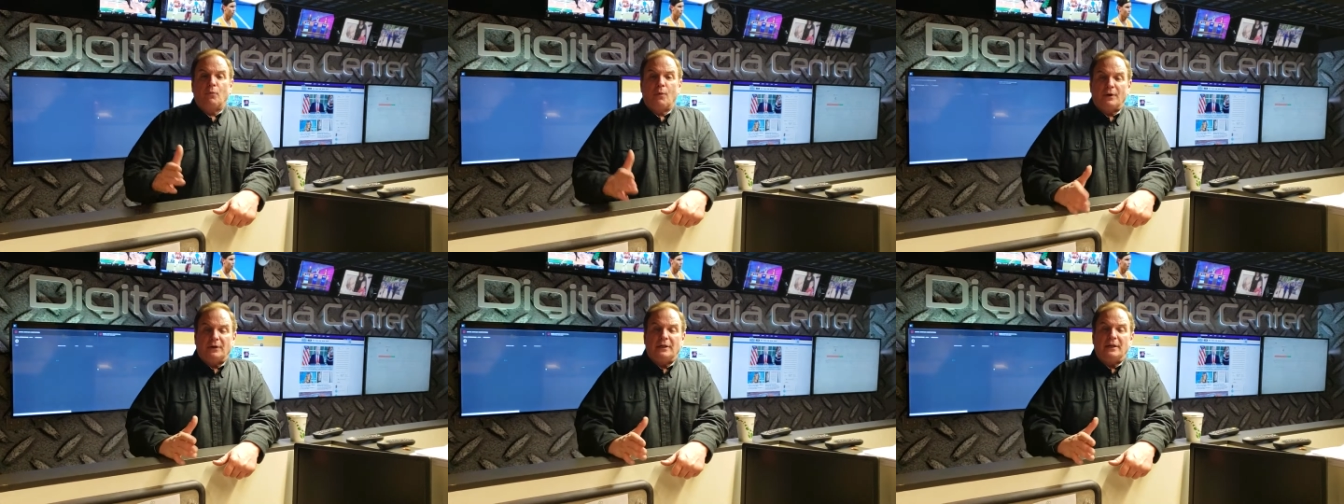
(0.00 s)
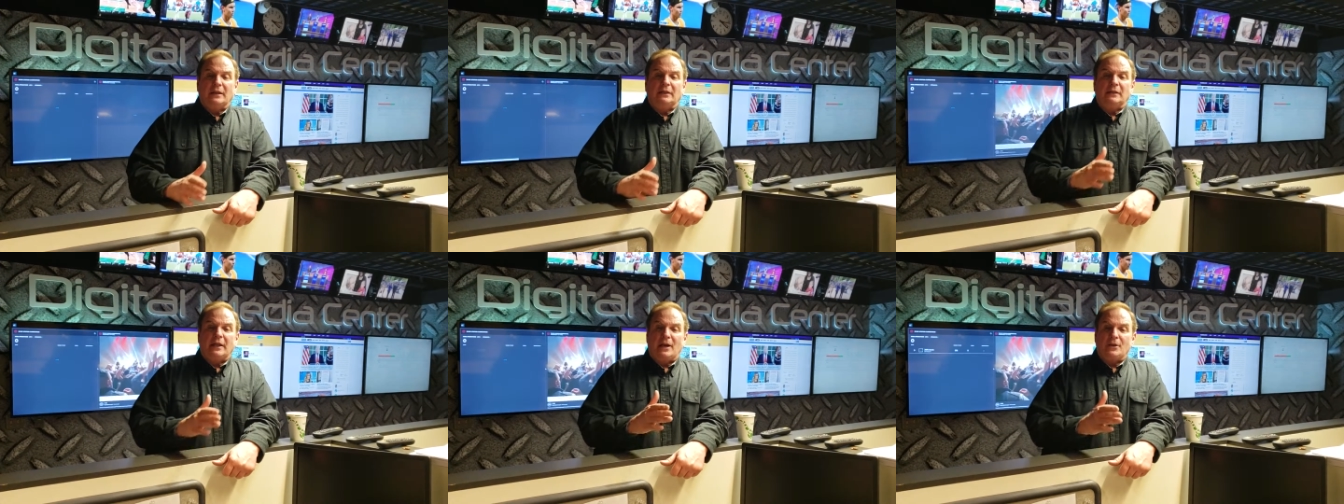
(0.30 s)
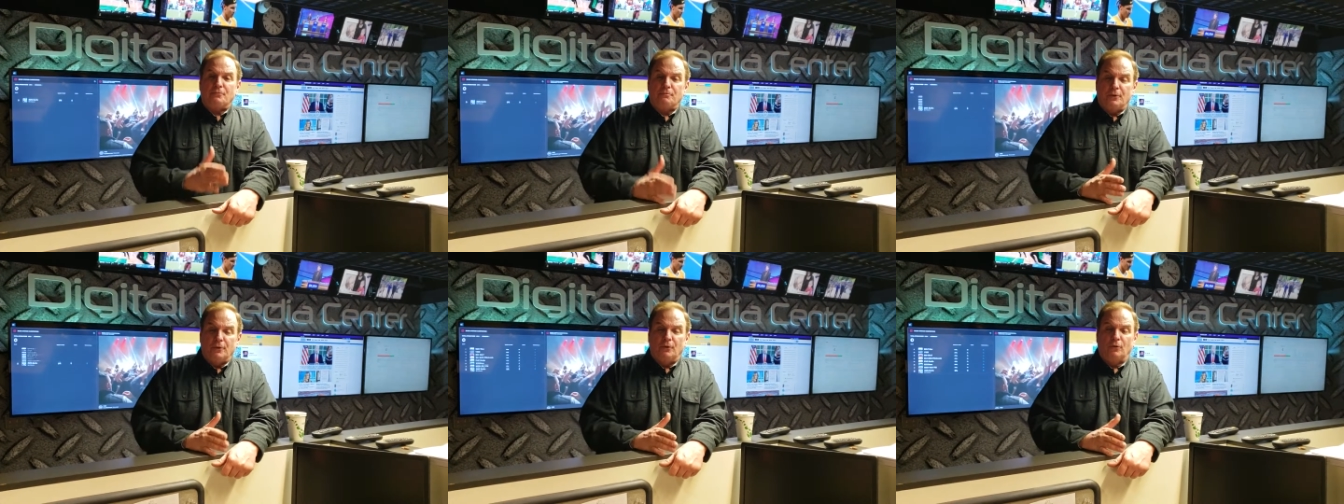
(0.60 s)
working
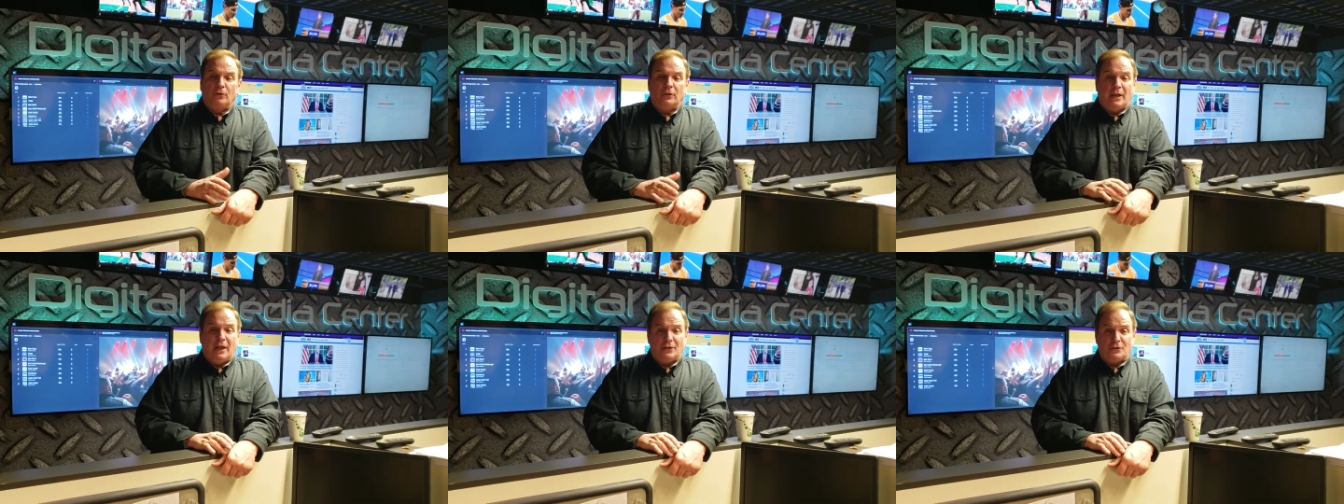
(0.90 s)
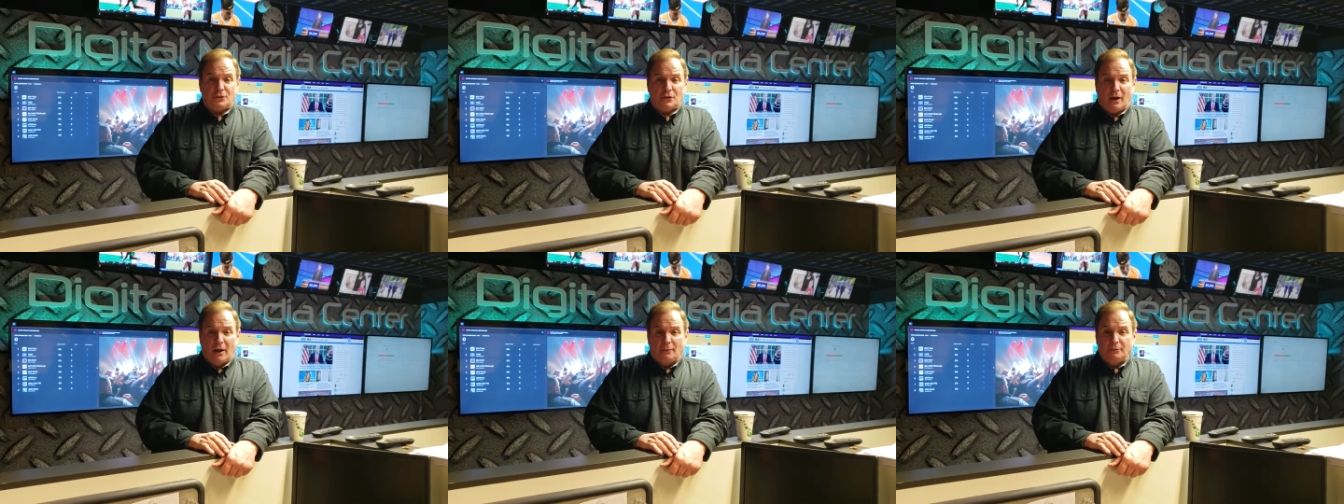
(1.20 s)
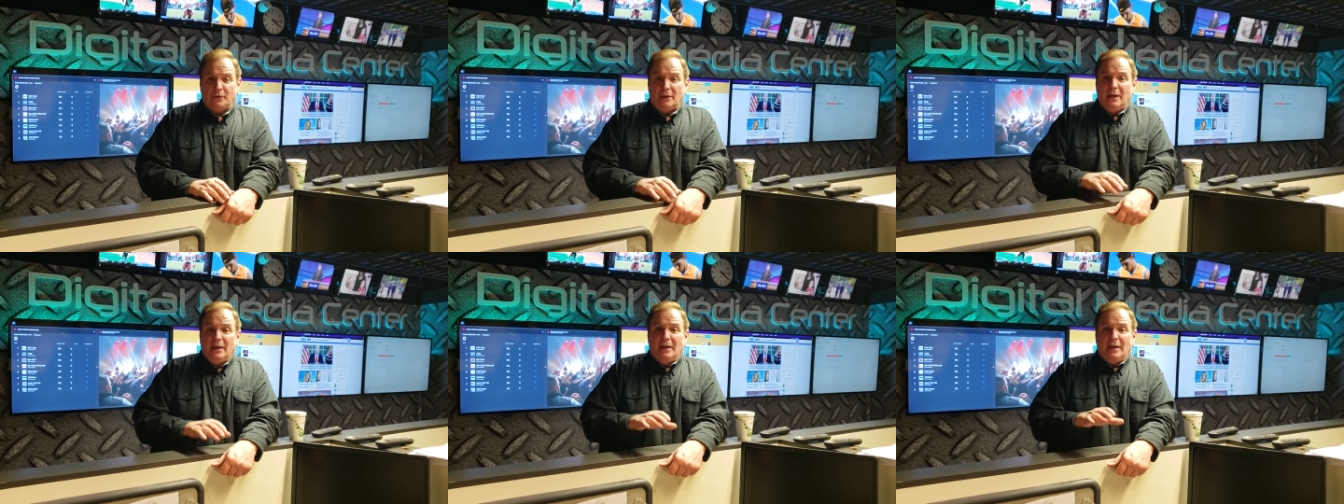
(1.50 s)
class, middle class jobs,